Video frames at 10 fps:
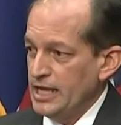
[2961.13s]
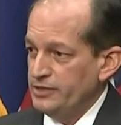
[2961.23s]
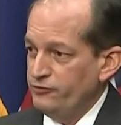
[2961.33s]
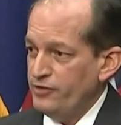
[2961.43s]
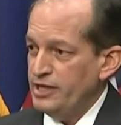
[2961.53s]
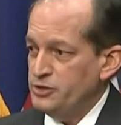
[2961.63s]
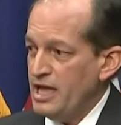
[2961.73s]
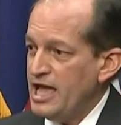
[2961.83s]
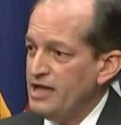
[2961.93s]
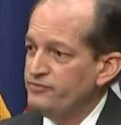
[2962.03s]
say you
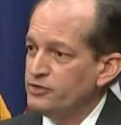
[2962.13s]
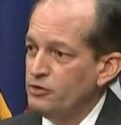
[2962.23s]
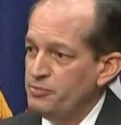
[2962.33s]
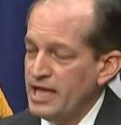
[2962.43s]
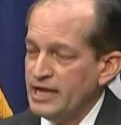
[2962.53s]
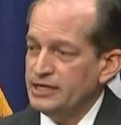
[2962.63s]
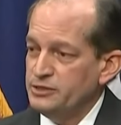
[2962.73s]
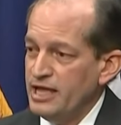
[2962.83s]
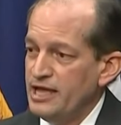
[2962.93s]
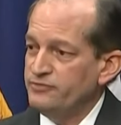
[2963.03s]
have to go back and
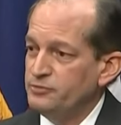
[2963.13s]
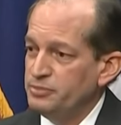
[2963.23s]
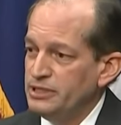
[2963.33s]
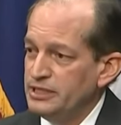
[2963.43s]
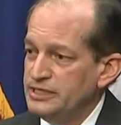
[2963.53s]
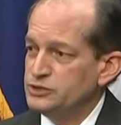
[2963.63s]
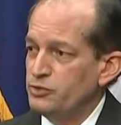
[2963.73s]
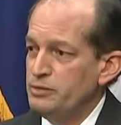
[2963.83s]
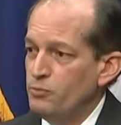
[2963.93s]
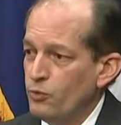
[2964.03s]
you have to plead to
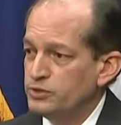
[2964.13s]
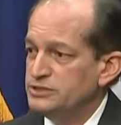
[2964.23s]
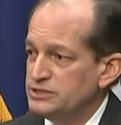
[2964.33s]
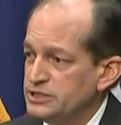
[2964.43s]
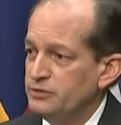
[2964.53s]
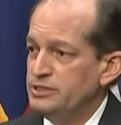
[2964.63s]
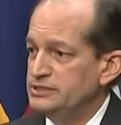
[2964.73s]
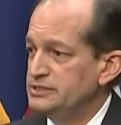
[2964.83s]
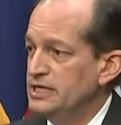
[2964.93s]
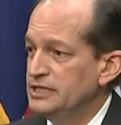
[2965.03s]
a more
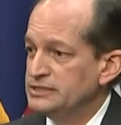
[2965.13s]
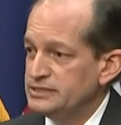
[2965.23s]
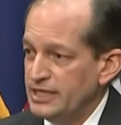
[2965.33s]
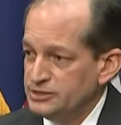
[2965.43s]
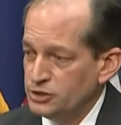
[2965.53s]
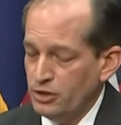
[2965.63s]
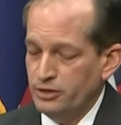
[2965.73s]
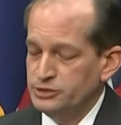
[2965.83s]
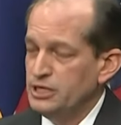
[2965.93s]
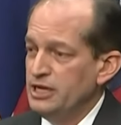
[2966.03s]
serious state
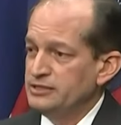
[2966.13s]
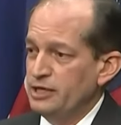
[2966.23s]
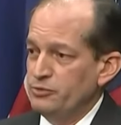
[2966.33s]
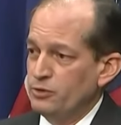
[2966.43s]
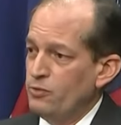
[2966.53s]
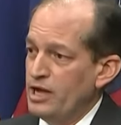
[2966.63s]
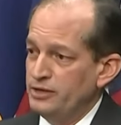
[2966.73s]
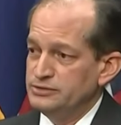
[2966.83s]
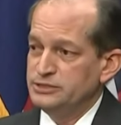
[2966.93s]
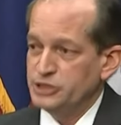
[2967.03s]
charge that
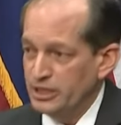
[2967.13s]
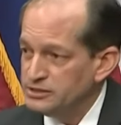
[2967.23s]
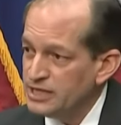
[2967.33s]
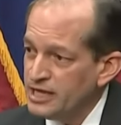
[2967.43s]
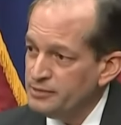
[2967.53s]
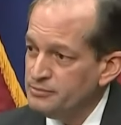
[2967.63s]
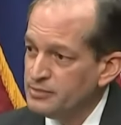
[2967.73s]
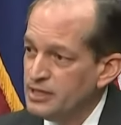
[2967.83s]
requires jail time,